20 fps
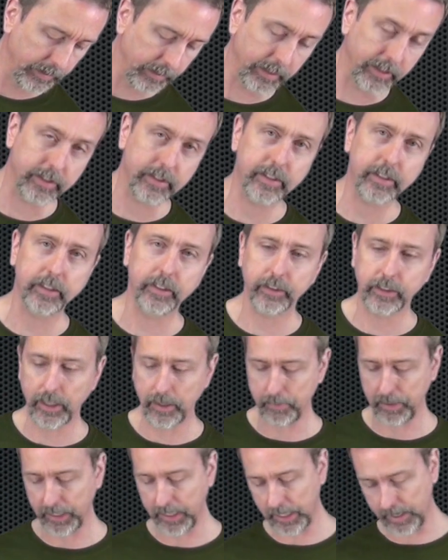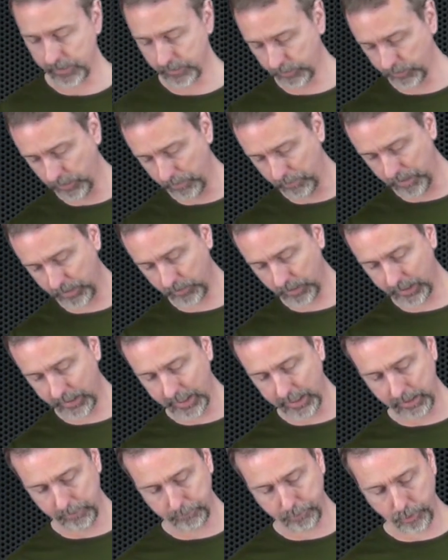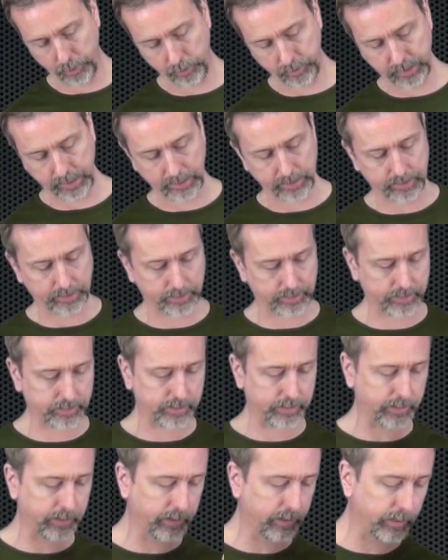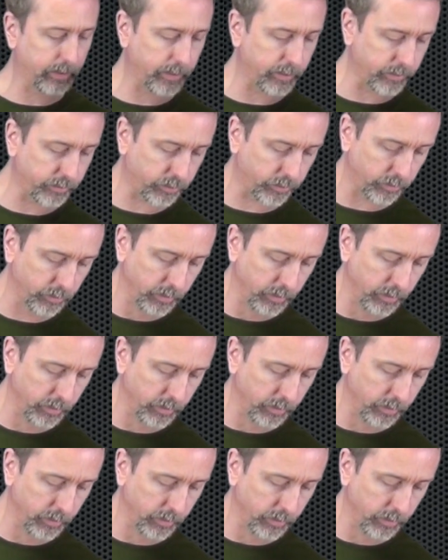It's still coming out, and as I let it process, it's still